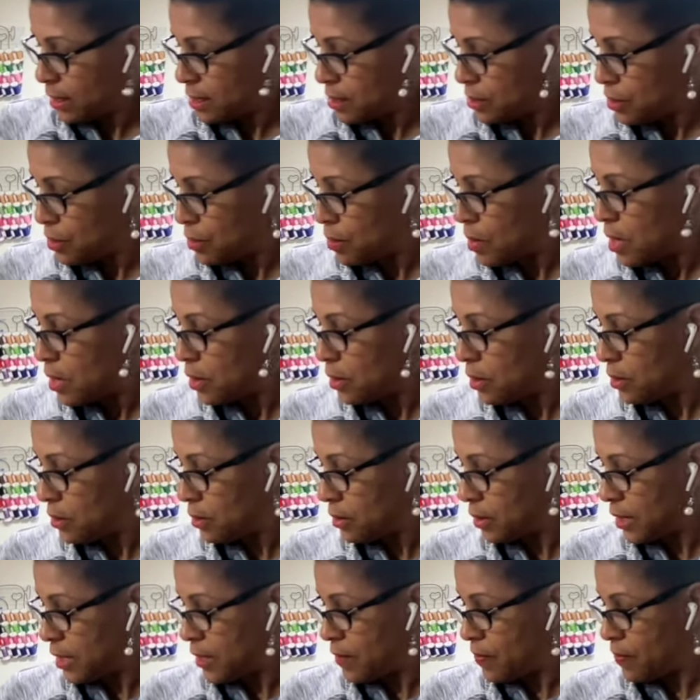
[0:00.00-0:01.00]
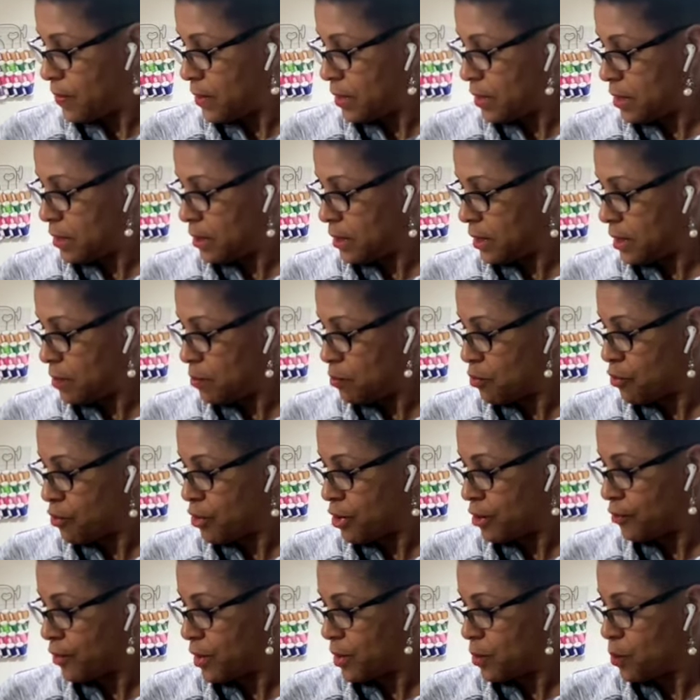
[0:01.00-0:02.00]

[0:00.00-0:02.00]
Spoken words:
and you all in the embroidery